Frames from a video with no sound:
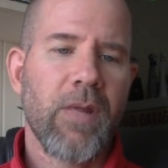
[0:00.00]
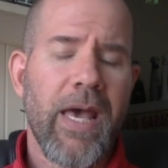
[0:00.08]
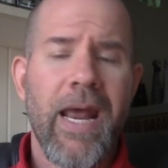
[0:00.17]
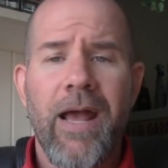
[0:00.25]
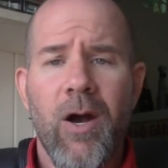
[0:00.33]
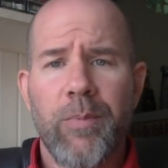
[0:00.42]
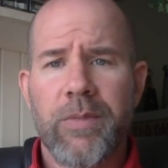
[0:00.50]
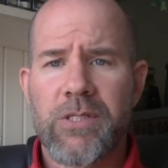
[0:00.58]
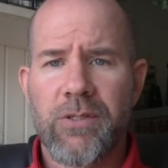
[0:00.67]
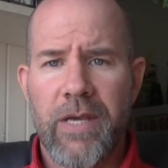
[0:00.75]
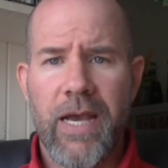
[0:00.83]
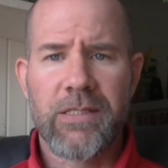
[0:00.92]
And I hope
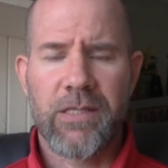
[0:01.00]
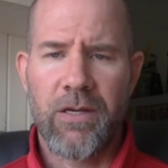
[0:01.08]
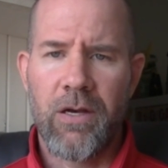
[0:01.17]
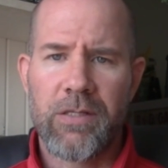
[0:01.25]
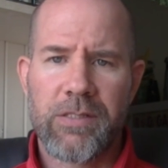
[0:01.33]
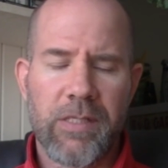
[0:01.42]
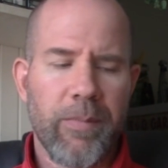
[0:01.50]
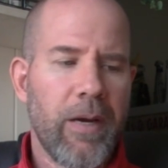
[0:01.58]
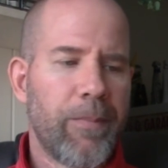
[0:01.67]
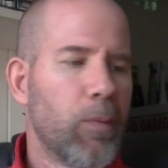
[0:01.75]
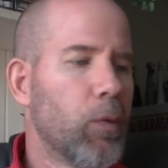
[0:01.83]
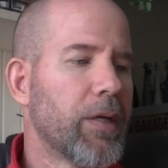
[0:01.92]
that you guys can all see
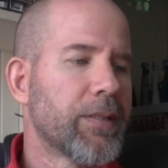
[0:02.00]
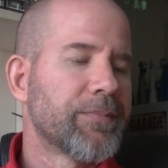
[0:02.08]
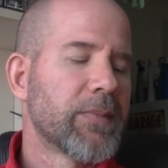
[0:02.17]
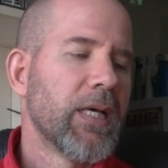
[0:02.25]
my point.